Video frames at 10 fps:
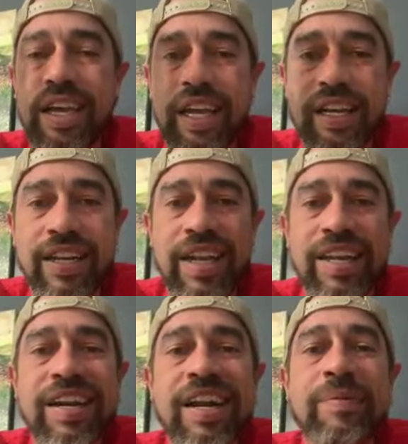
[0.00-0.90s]
and
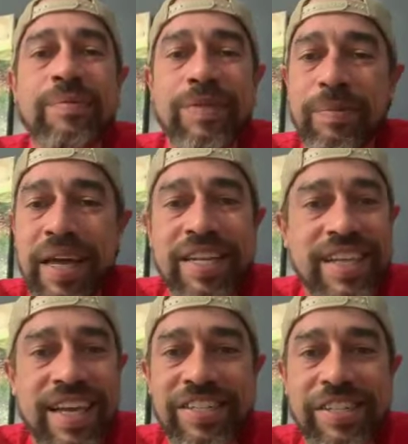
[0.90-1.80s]
ended up the
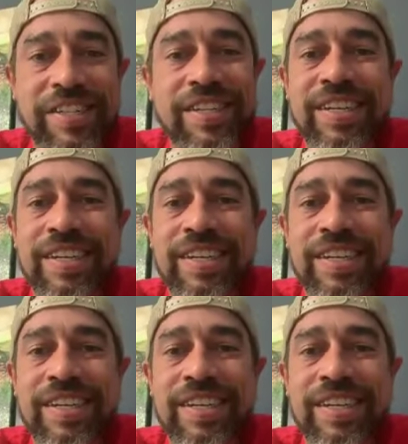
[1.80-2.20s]
meditation,